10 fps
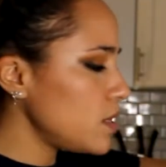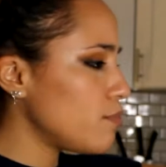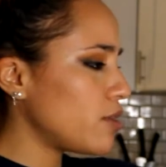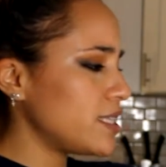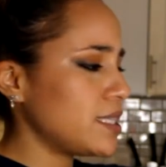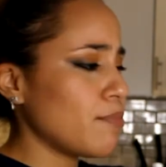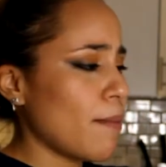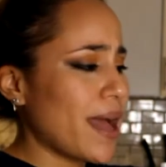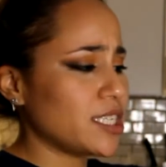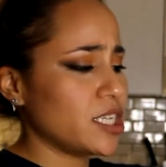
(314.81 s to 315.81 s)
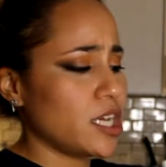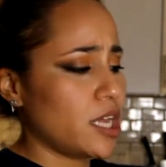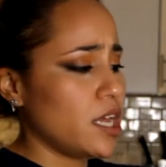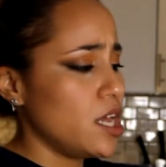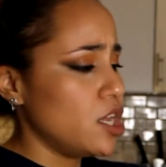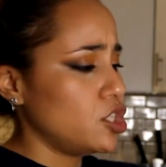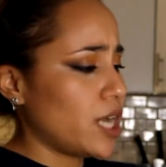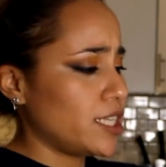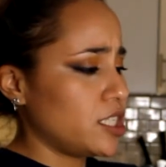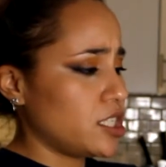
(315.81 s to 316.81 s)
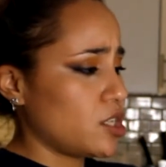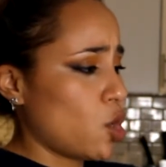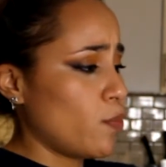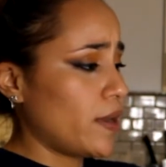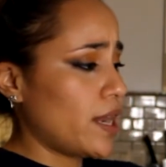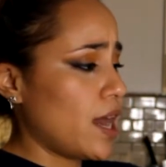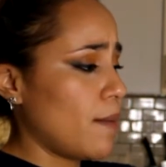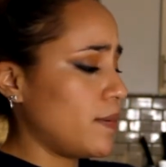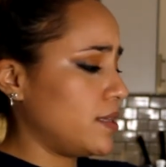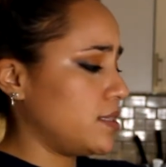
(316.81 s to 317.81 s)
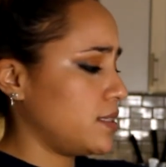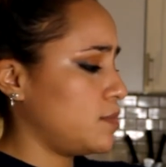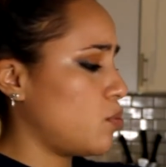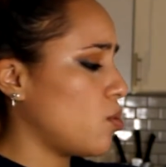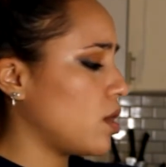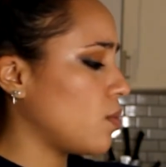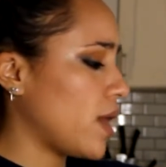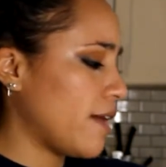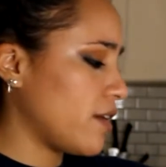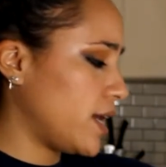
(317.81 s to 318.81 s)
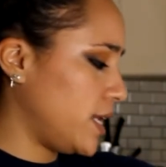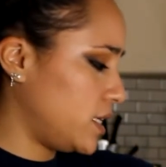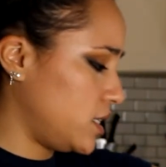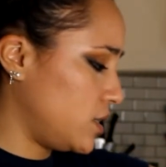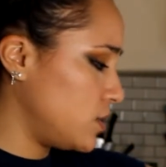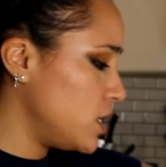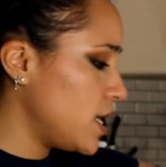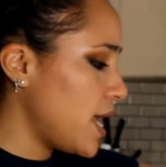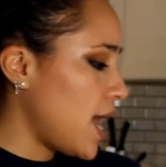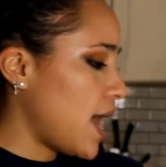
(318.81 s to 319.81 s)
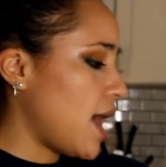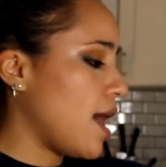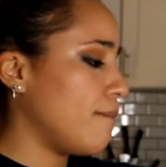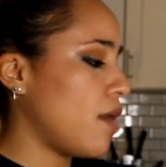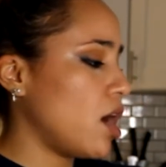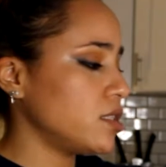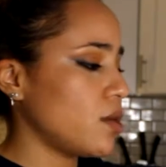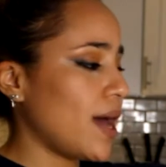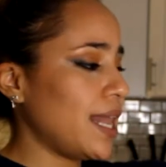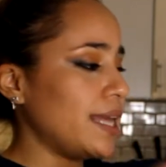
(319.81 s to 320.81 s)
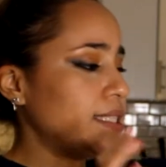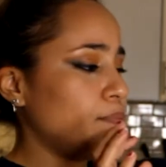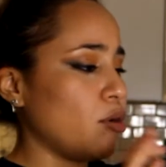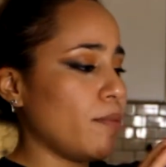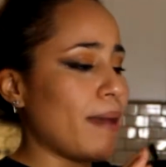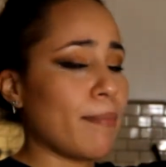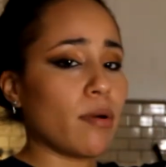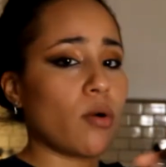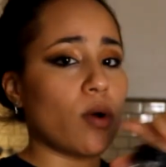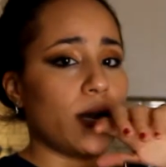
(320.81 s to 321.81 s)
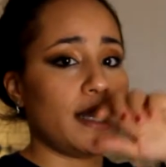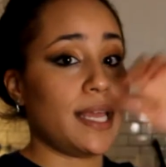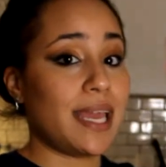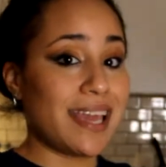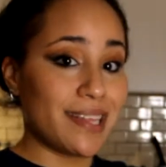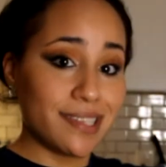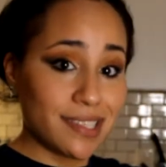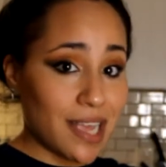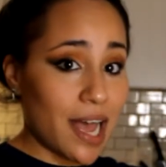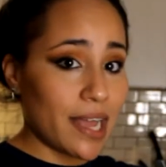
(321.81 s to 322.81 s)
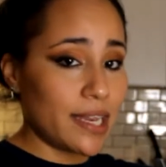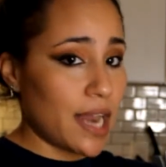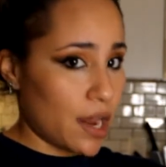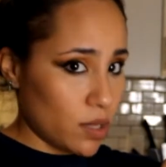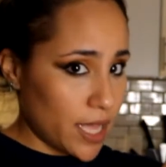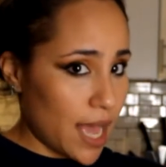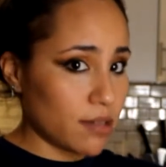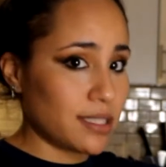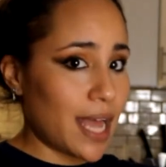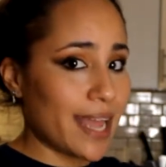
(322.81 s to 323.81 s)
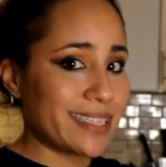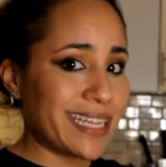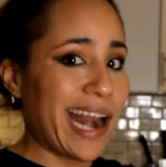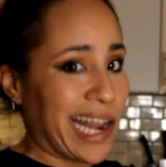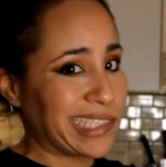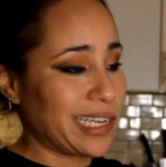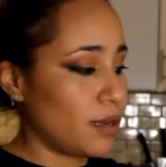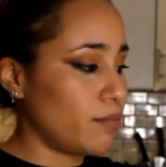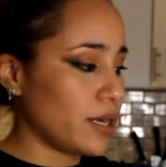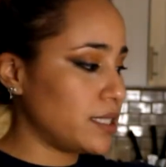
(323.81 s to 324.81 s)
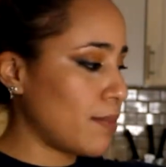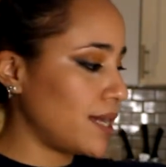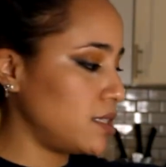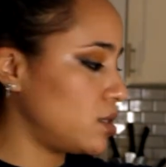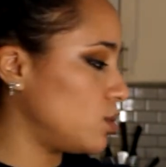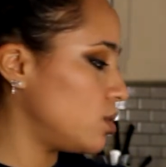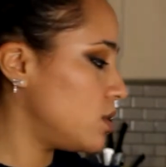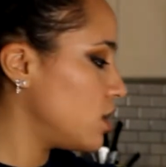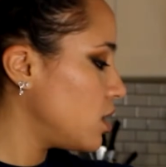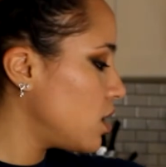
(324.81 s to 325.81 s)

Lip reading: Pretty simple. I'm actually gonna try to just open it up and just pour whatever I need to do. Also, I like to put peppercorn in the inside, not on the outside, because then break somebody's tooth.